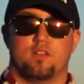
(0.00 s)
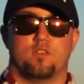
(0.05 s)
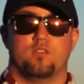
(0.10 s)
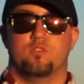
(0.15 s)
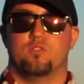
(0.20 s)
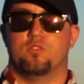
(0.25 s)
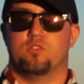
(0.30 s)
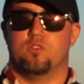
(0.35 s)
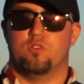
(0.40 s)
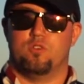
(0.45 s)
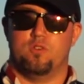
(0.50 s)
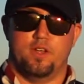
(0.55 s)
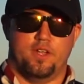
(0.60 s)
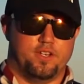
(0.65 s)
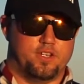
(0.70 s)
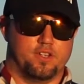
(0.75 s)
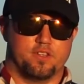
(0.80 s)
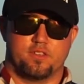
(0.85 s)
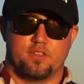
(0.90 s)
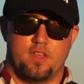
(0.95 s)
Google
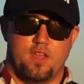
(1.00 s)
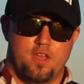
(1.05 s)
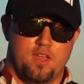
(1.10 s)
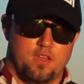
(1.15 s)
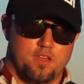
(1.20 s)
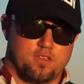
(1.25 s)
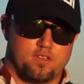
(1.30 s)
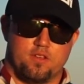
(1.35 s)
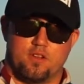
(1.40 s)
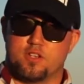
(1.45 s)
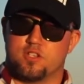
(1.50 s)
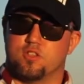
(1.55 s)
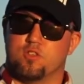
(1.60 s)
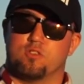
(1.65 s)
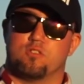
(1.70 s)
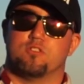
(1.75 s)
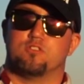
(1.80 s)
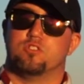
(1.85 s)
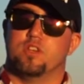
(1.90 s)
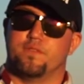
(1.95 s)
and just search
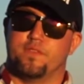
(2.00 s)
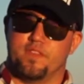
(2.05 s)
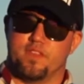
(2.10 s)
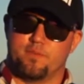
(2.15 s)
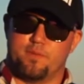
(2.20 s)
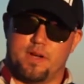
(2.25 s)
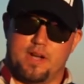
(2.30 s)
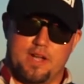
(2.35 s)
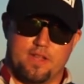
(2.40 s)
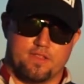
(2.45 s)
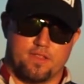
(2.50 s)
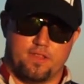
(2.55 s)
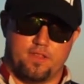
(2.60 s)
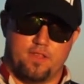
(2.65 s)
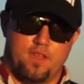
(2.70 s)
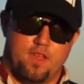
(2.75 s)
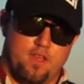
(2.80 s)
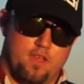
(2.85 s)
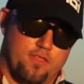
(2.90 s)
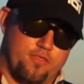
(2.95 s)
local drifting spots, and
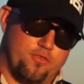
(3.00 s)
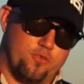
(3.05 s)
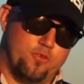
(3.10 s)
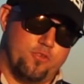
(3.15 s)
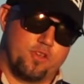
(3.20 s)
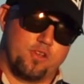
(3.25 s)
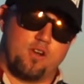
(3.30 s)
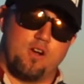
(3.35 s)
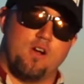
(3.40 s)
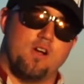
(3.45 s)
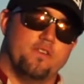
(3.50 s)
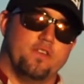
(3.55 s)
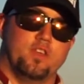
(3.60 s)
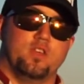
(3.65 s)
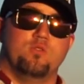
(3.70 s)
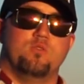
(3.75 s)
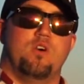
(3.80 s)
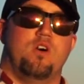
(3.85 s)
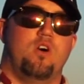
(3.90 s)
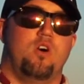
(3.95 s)
through the car that
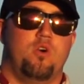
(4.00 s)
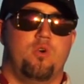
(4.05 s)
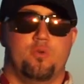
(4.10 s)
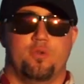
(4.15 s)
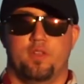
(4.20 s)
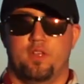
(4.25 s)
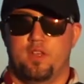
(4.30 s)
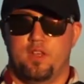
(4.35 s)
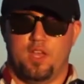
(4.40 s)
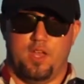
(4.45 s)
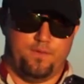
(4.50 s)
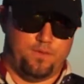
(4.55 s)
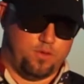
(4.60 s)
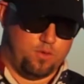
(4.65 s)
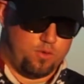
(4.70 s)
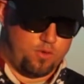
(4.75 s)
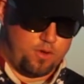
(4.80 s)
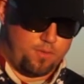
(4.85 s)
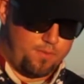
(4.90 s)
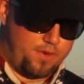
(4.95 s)
you own, if
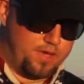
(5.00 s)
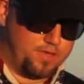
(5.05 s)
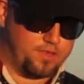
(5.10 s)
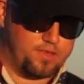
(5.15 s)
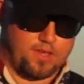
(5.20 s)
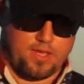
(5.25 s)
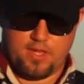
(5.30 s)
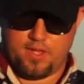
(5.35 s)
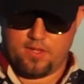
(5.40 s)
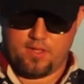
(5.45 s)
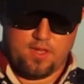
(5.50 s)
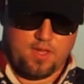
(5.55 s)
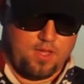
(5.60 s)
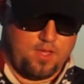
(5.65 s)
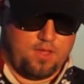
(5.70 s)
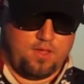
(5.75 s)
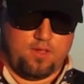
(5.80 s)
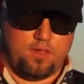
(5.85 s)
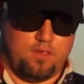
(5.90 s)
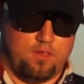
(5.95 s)
you own a Mustang,
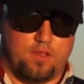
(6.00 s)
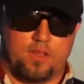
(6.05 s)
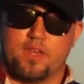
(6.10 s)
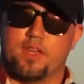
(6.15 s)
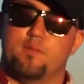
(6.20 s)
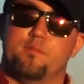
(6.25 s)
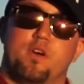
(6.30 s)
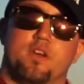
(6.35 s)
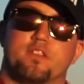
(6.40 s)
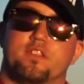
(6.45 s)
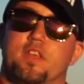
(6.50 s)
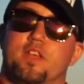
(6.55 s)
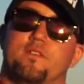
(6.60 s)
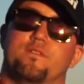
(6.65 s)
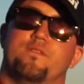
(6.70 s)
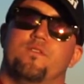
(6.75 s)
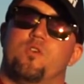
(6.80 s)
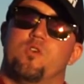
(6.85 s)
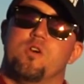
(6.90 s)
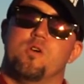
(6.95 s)
look at Mustang
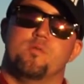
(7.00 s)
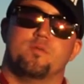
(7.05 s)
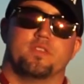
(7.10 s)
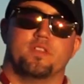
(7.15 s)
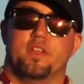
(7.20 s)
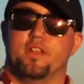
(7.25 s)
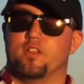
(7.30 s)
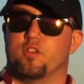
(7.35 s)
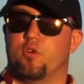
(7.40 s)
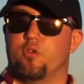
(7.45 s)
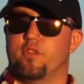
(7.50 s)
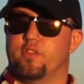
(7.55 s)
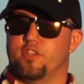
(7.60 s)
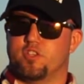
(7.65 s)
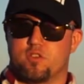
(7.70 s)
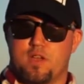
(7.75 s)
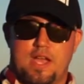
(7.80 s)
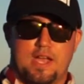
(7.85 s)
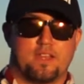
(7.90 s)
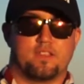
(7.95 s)
forums and then go to the
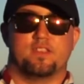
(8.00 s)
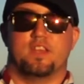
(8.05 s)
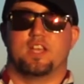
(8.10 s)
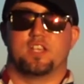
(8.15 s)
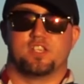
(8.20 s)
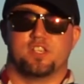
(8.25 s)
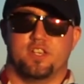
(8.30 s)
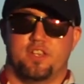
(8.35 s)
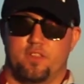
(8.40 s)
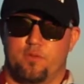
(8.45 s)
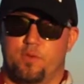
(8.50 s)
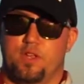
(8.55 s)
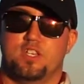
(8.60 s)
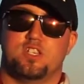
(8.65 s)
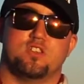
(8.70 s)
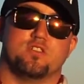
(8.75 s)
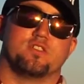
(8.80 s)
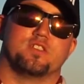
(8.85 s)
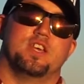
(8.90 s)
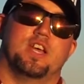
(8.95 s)
track section, the
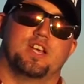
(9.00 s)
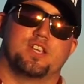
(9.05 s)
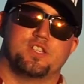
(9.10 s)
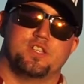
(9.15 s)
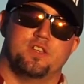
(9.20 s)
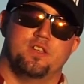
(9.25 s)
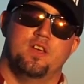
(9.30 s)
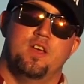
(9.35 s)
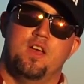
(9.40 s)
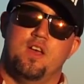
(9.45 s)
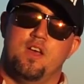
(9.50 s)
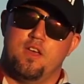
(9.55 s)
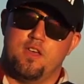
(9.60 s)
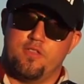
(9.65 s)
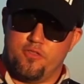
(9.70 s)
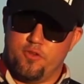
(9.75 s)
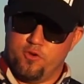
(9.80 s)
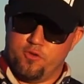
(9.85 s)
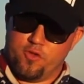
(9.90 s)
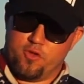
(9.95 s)
regional section.
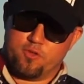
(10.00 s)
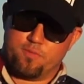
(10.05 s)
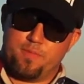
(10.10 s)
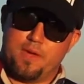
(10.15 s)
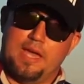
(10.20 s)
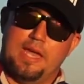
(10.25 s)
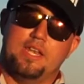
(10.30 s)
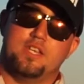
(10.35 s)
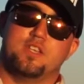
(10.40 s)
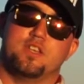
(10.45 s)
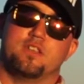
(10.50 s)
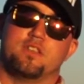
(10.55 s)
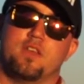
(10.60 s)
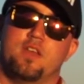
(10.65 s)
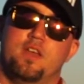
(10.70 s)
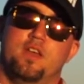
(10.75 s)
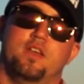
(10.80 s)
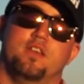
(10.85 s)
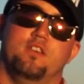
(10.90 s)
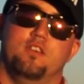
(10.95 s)
Through those pages,
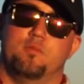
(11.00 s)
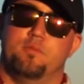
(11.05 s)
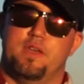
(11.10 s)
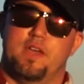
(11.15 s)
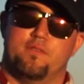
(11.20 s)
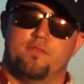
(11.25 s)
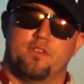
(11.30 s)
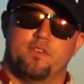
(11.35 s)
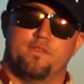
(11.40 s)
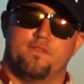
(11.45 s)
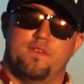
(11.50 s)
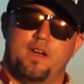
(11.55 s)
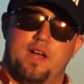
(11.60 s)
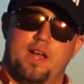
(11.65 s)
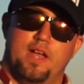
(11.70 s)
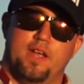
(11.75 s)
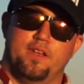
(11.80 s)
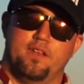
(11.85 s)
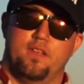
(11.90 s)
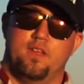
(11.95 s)
you'll be able to
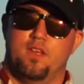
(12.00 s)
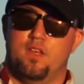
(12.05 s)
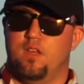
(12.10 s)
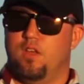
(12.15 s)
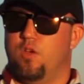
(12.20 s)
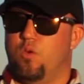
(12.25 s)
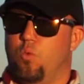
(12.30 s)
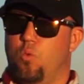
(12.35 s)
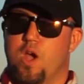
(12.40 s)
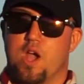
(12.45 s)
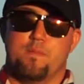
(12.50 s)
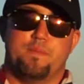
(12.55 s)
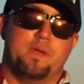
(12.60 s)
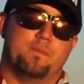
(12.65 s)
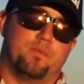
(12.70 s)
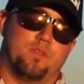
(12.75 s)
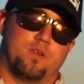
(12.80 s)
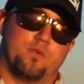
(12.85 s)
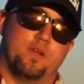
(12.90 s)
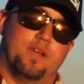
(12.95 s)
find where
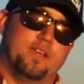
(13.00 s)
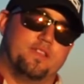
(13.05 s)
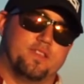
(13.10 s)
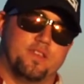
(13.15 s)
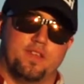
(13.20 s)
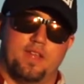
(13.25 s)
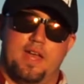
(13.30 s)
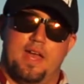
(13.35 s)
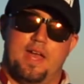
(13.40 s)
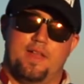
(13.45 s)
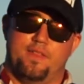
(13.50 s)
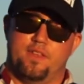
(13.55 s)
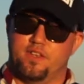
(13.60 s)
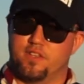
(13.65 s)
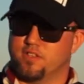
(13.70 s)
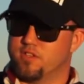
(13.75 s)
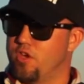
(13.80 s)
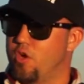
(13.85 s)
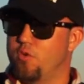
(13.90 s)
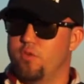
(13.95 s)
people are racing at, and then
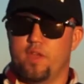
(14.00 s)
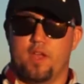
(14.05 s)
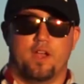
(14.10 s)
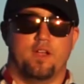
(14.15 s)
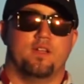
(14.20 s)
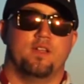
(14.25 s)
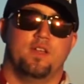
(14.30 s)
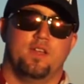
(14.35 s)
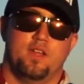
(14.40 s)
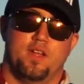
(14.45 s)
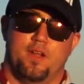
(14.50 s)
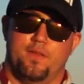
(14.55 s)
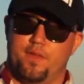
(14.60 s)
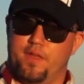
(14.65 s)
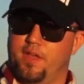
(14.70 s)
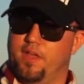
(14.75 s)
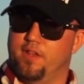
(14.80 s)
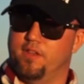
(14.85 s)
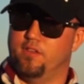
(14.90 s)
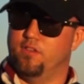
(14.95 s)
just go there. And
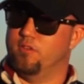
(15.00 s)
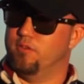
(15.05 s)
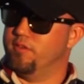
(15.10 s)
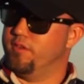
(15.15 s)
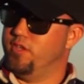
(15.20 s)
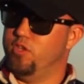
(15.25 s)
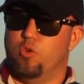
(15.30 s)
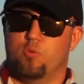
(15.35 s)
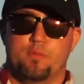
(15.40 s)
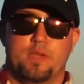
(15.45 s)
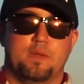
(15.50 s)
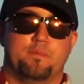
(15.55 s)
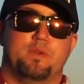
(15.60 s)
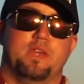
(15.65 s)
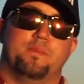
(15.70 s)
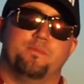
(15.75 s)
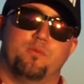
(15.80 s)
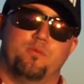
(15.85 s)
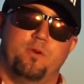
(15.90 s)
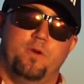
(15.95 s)
then you'll meet
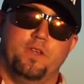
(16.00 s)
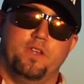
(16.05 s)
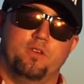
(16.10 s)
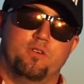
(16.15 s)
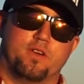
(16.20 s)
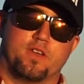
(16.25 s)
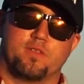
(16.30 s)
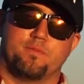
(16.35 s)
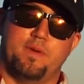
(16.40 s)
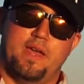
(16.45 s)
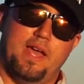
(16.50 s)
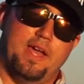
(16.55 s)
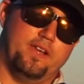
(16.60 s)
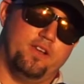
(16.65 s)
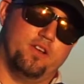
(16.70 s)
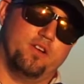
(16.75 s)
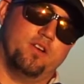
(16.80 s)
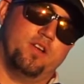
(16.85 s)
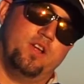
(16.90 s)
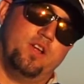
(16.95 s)
people and you'll expand
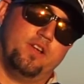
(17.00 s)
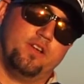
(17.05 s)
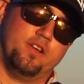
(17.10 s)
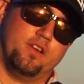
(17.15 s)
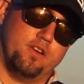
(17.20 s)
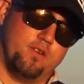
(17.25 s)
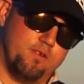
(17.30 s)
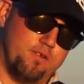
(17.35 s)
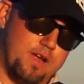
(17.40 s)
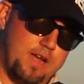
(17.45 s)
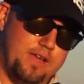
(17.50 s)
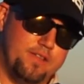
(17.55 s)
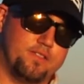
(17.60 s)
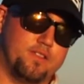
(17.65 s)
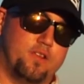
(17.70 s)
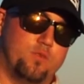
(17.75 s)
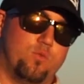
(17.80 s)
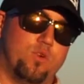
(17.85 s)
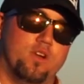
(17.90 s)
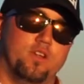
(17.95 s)
your
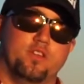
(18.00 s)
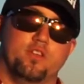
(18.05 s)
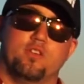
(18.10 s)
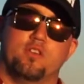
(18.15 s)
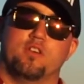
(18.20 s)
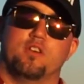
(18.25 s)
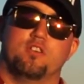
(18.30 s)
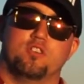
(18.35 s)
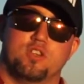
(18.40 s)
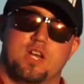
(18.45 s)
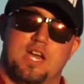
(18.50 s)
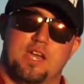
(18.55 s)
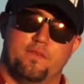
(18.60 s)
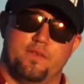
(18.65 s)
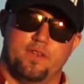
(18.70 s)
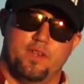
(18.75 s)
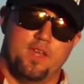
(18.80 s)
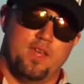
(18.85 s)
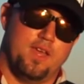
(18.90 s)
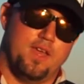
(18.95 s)
horizon on where you can go
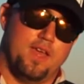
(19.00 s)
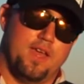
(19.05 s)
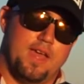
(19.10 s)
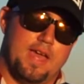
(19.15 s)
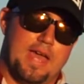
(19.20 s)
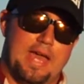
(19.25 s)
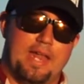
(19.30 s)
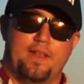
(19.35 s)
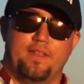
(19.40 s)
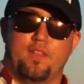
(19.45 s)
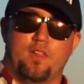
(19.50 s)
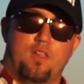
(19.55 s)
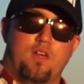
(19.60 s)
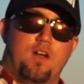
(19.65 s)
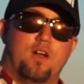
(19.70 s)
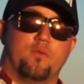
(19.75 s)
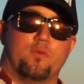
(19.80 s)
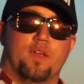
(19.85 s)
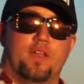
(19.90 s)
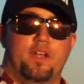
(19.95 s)
driving. And in the
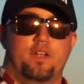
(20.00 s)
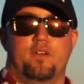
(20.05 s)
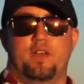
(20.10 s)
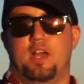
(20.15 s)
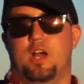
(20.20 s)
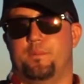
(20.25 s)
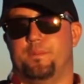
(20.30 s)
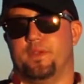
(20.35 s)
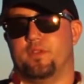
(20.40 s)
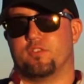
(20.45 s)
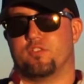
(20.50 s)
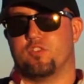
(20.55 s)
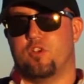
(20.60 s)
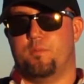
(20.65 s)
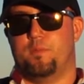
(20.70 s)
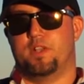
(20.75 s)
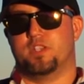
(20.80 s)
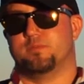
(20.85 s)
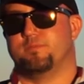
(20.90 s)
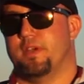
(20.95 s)
long run, it'll help you so
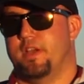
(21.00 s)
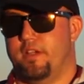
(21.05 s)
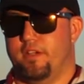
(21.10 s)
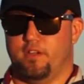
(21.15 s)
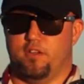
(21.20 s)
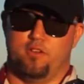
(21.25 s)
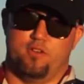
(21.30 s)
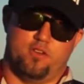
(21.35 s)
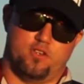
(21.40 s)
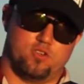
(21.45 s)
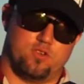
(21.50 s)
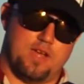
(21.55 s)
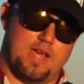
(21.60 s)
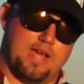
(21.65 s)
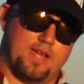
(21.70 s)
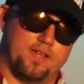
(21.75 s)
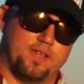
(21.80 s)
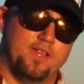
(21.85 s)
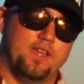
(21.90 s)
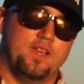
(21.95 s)
much better to go to a
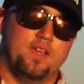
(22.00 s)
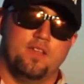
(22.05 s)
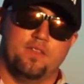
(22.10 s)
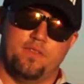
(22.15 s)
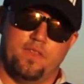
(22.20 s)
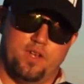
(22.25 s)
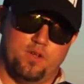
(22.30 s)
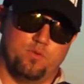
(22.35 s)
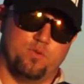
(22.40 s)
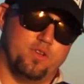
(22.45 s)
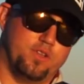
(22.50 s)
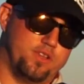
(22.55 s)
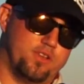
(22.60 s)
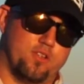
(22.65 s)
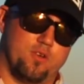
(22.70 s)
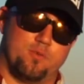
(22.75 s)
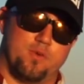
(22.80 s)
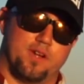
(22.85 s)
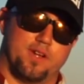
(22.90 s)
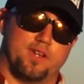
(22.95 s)
track than it would to
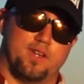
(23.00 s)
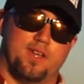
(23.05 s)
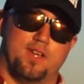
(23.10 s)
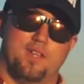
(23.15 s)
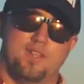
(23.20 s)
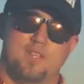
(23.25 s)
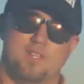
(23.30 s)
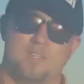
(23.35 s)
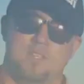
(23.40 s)
go to a parking lot.